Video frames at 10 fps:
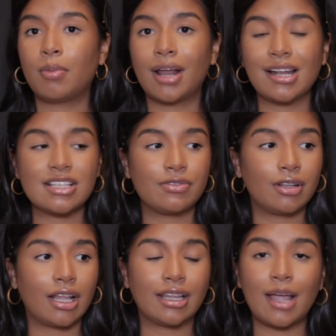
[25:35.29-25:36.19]
but i just feel
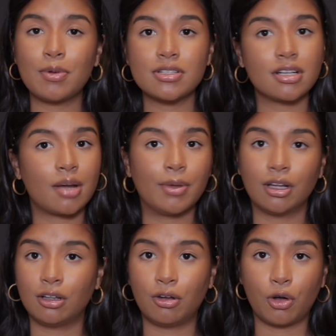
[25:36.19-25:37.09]
like diapers are coming a
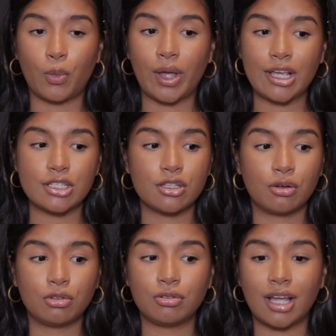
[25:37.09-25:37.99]
long way so
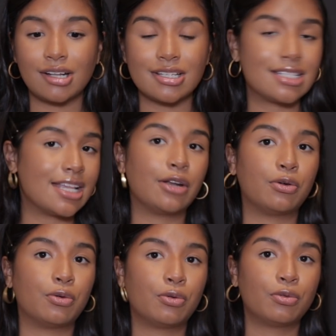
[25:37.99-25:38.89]
do not just settle